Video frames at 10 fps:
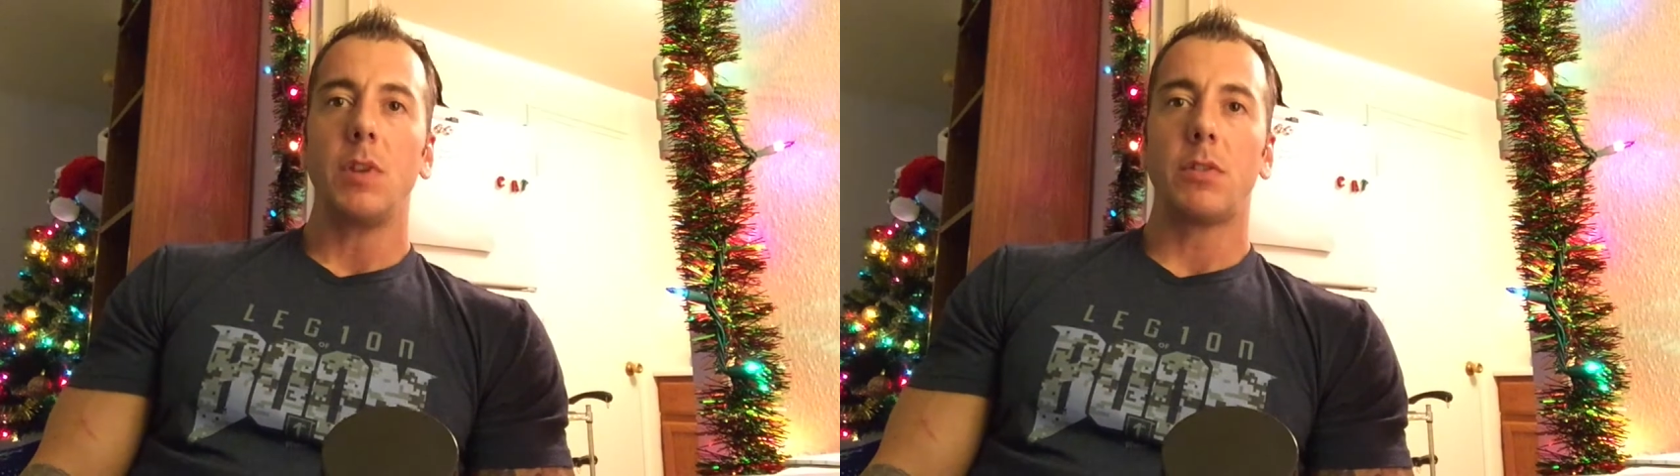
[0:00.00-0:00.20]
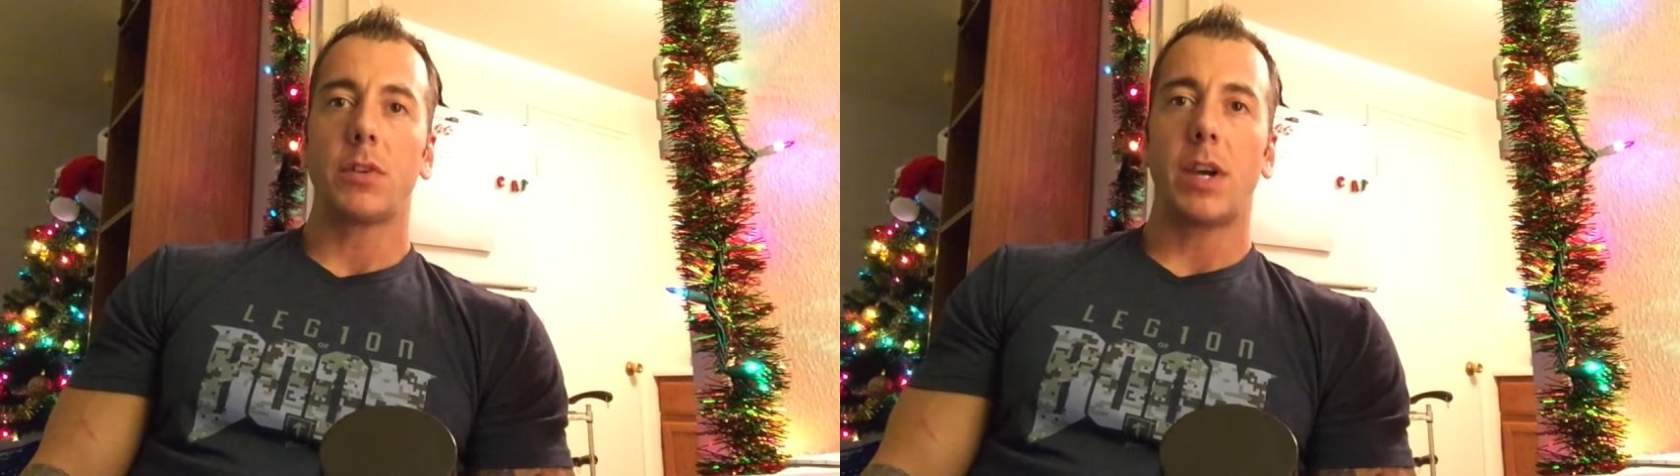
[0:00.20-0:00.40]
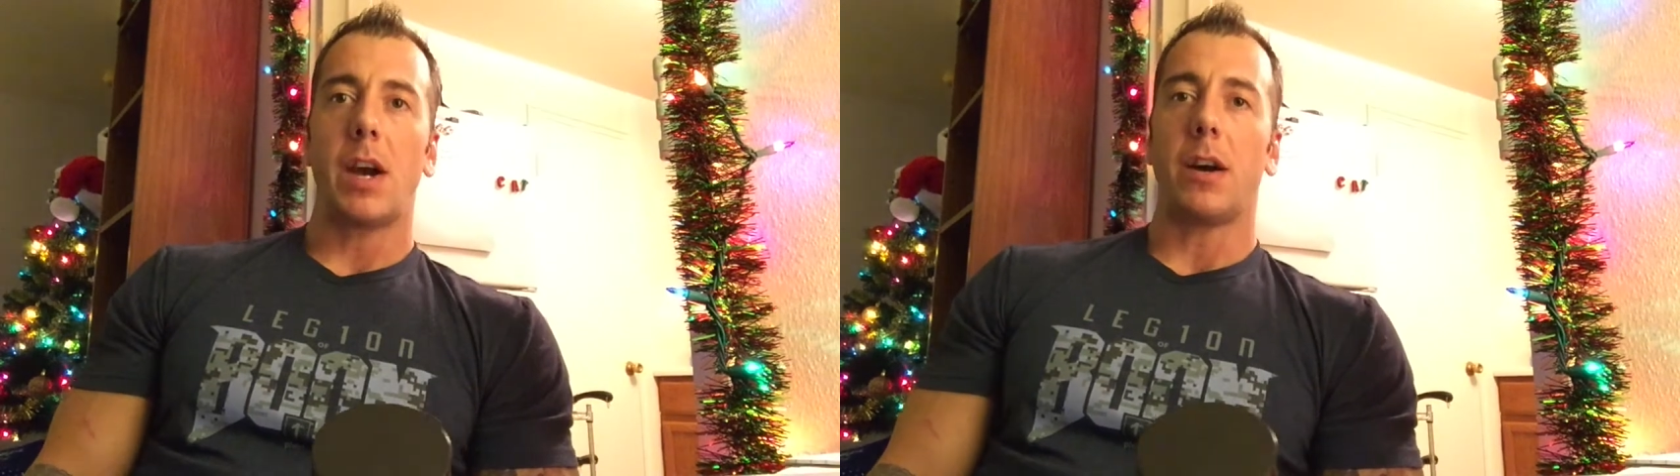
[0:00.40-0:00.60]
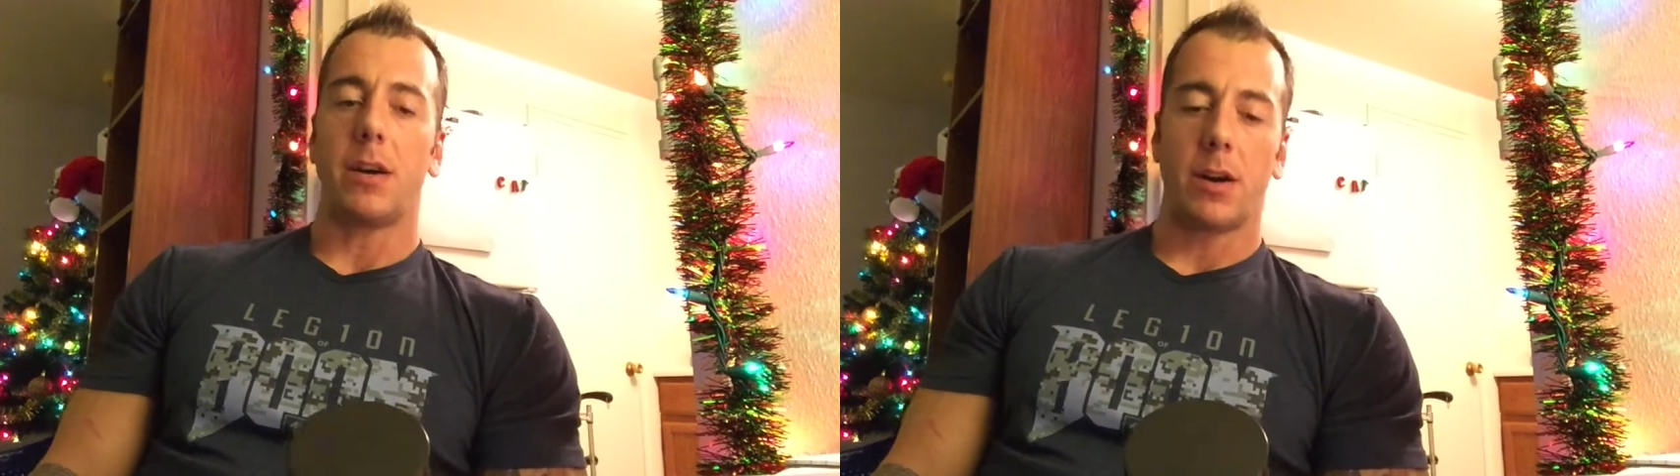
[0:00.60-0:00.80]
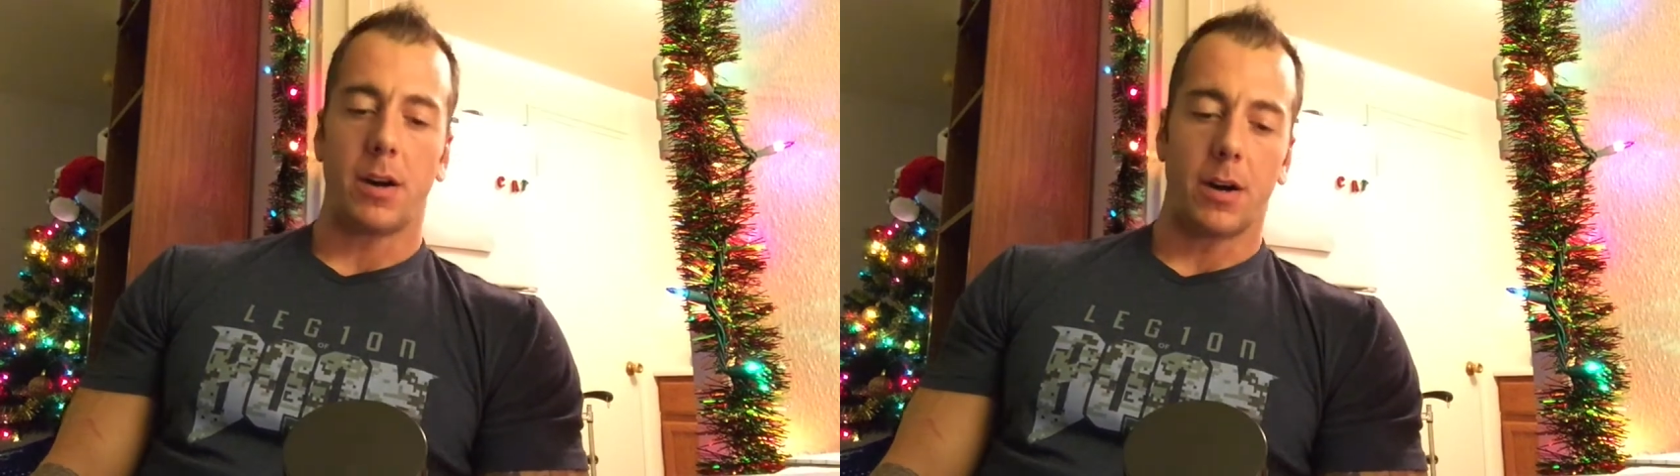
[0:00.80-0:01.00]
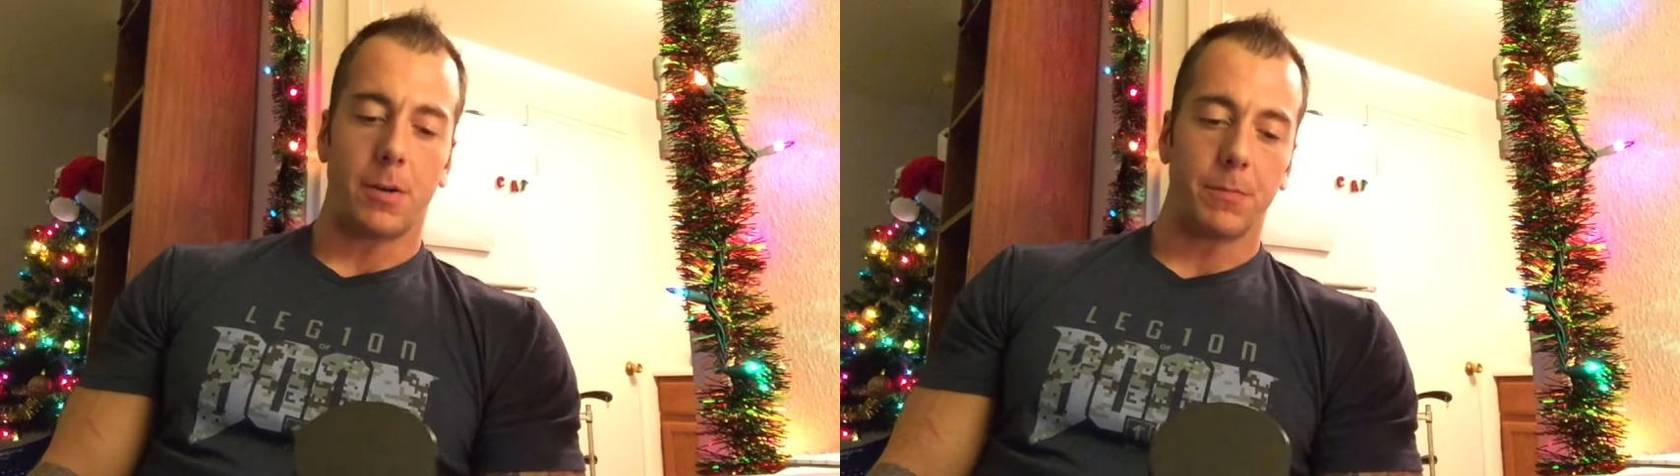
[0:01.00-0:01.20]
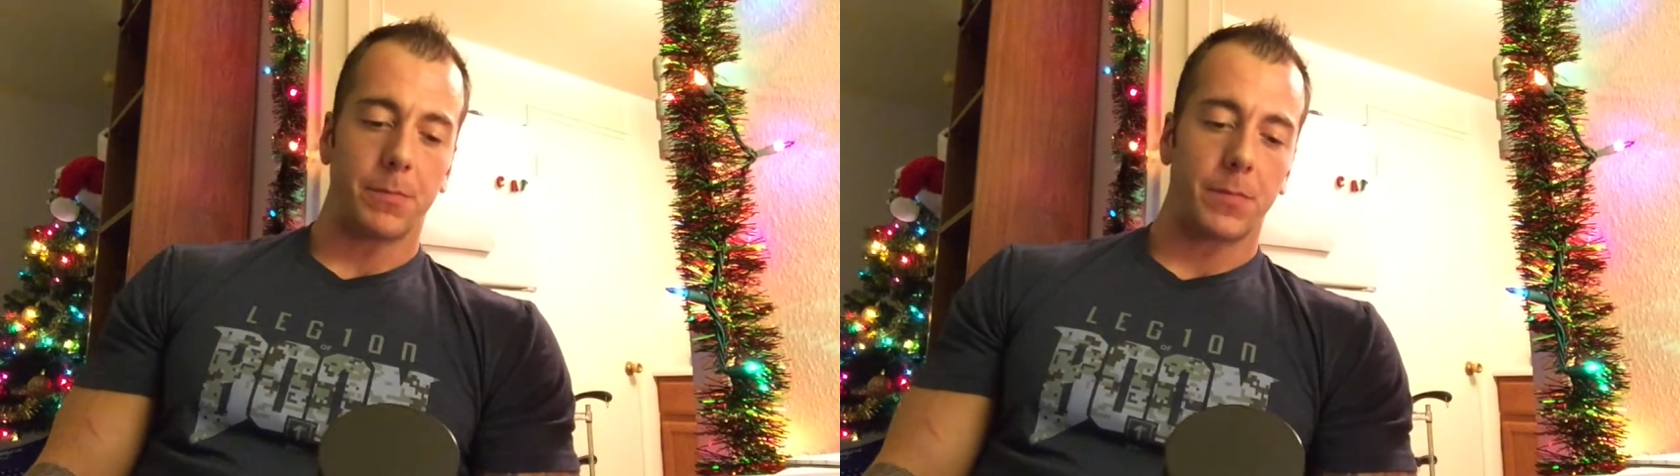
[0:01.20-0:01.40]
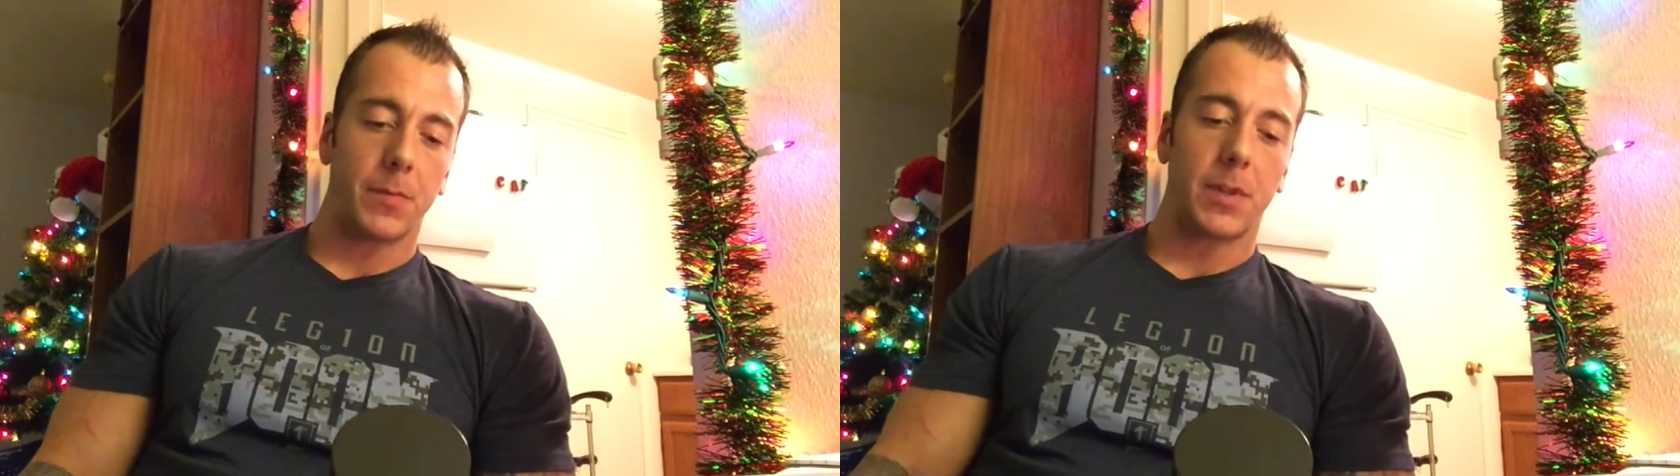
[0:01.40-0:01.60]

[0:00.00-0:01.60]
so yeah, um,